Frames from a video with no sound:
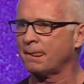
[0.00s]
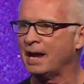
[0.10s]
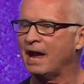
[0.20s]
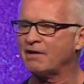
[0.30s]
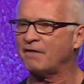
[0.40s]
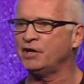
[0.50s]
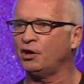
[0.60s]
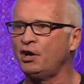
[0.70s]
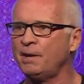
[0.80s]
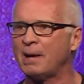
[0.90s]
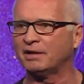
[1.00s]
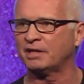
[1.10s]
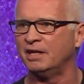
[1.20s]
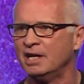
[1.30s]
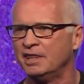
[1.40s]
Have you heard about
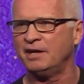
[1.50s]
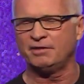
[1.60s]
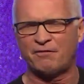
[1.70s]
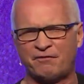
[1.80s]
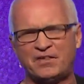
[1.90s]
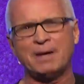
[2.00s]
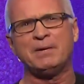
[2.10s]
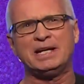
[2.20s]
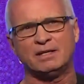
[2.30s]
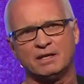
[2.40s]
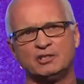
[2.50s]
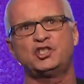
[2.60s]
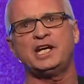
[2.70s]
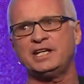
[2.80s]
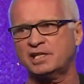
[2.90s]
the figment
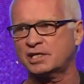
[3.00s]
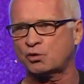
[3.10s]
Jesus,